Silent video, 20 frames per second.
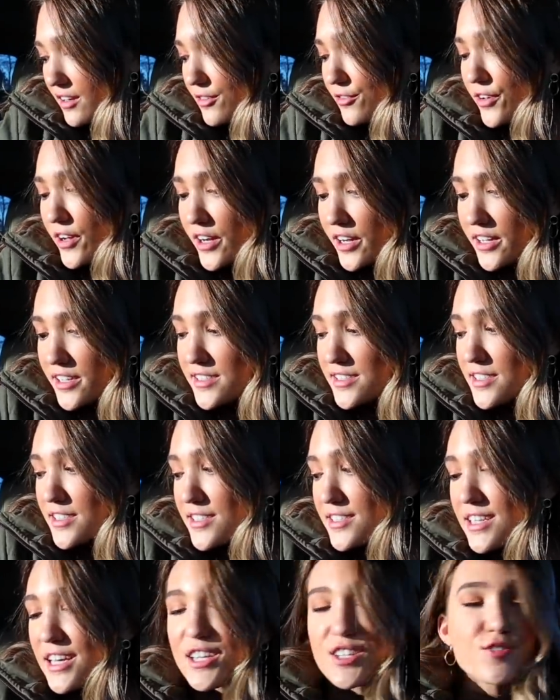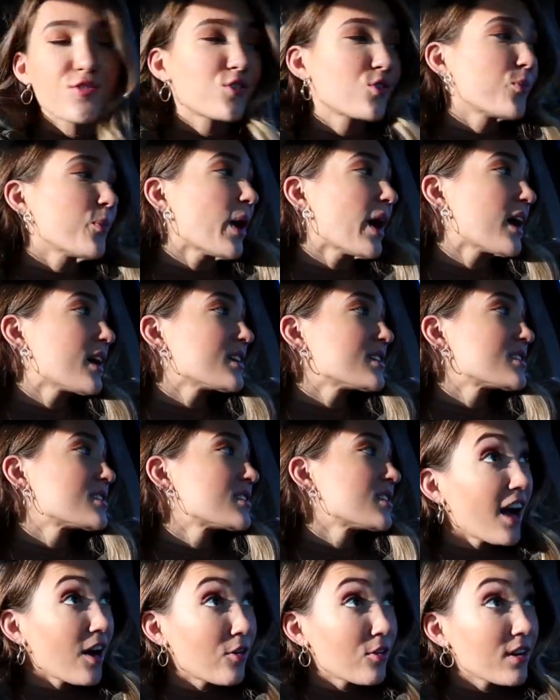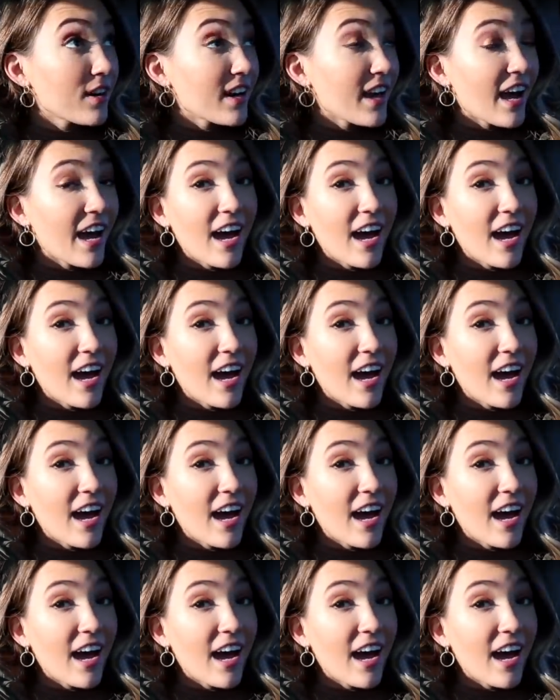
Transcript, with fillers: a very successful past hour and a